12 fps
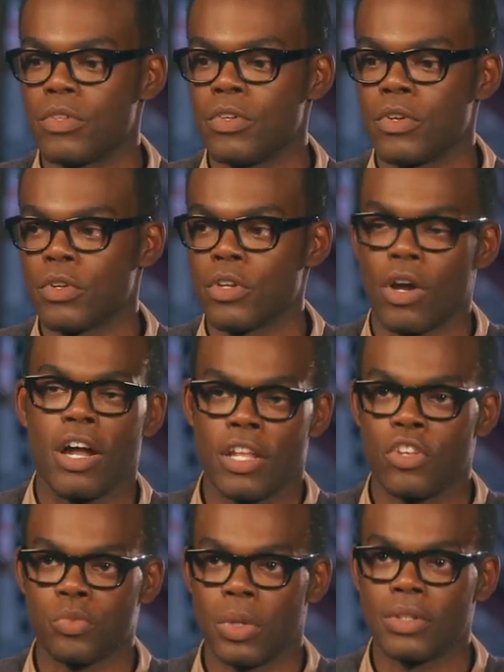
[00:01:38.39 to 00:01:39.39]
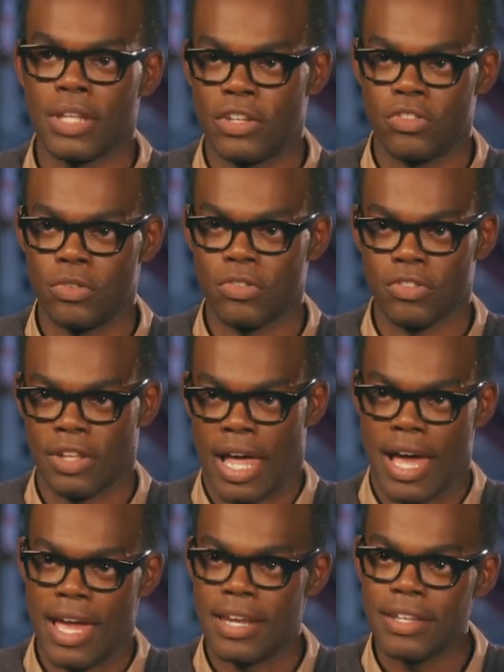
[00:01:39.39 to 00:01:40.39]
your audience won't let you
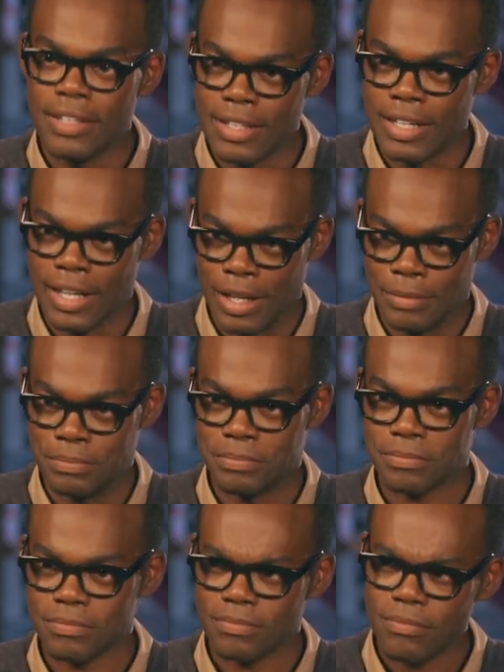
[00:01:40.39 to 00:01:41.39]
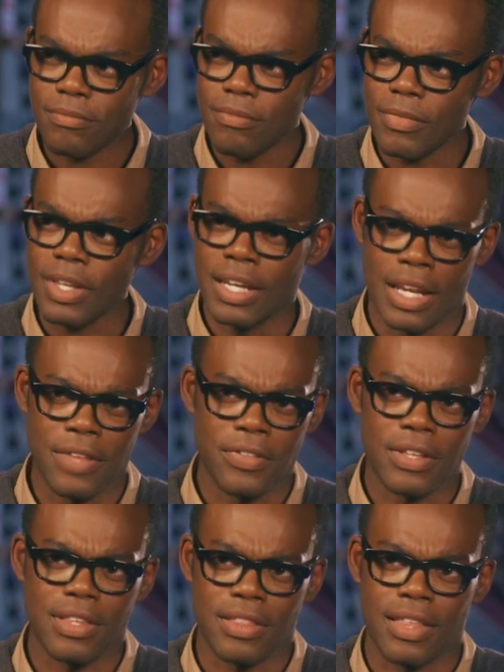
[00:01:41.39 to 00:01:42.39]
slide. And I
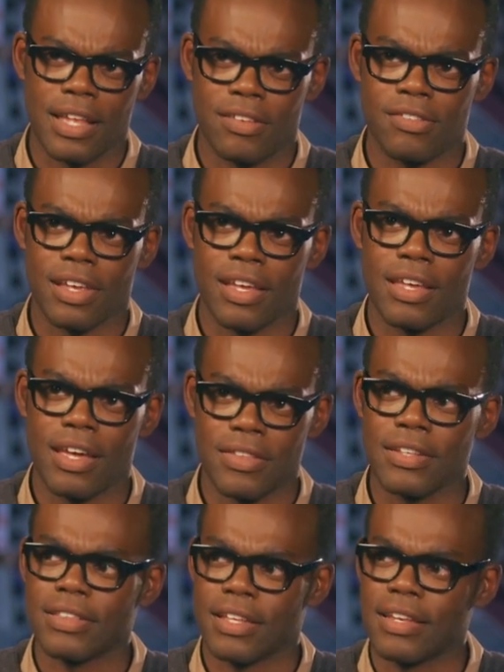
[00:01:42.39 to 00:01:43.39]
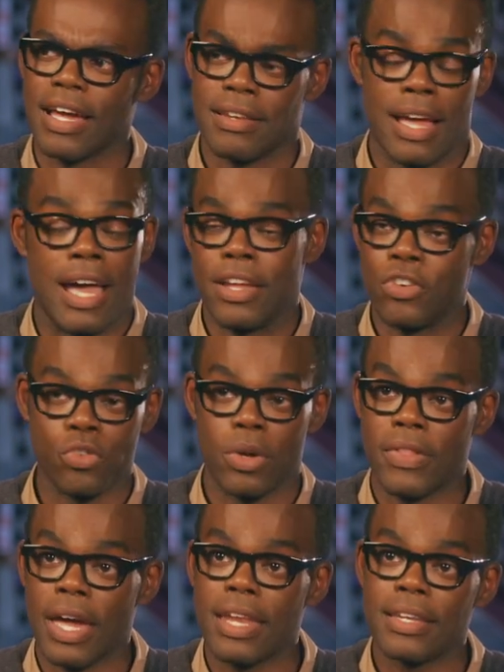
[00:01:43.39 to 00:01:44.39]
think that that's I think that I enjoy
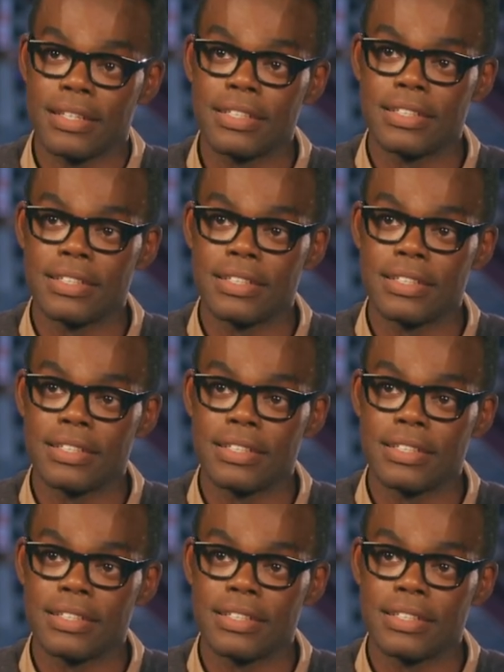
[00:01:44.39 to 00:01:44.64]
that.